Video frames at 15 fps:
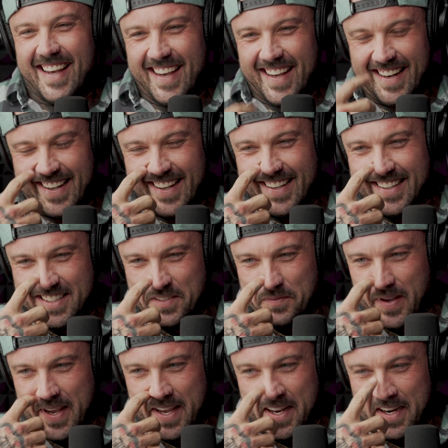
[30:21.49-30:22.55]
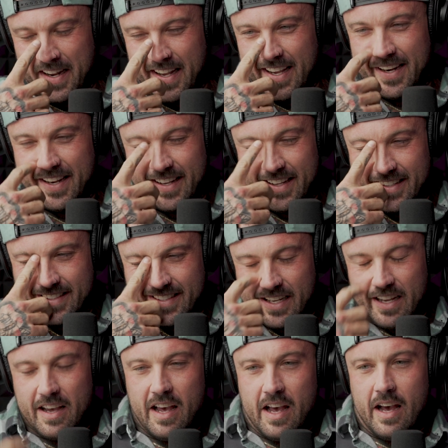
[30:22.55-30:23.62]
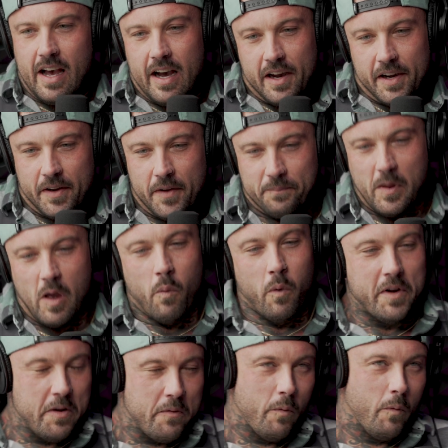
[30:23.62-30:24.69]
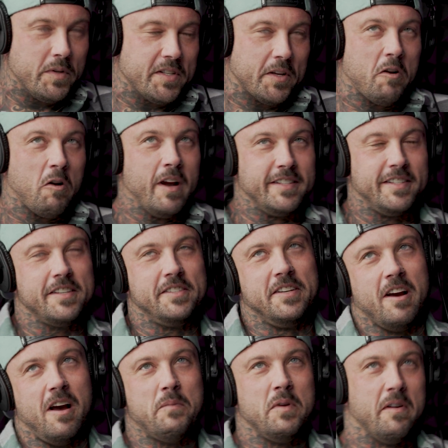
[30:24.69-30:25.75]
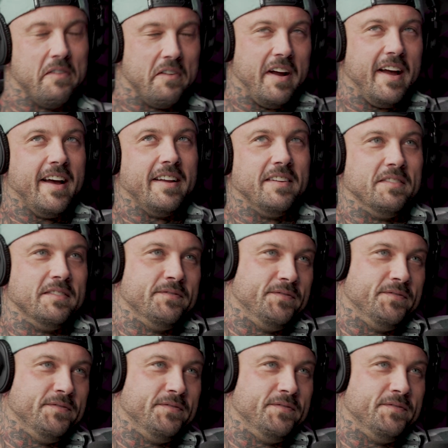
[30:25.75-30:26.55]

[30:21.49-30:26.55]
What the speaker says: It is, man. It is. What's the craziest job you ever had?